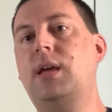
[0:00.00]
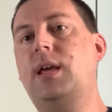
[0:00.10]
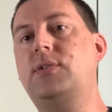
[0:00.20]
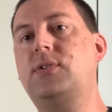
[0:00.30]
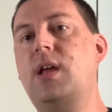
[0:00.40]

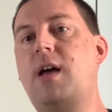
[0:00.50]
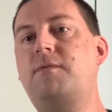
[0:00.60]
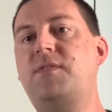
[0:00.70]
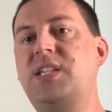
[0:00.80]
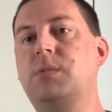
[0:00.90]
it's
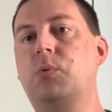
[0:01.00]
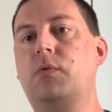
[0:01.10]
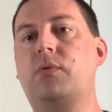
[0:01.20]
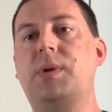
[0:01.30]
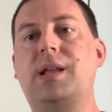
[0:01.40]
not feasible
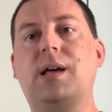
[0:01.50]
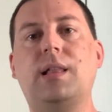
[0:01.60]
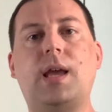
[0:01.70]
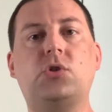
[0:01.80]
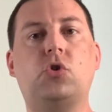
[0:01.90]
for me to
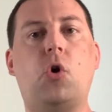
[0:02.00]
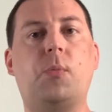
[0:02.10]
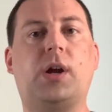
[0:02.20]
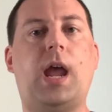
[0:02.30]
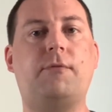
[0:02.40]
collect your
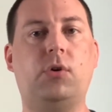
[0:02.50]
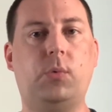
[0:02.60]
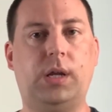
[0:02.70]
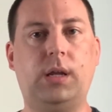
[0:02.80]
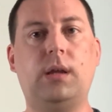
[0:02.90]
homework every
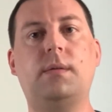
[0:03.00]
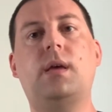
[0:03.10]
week,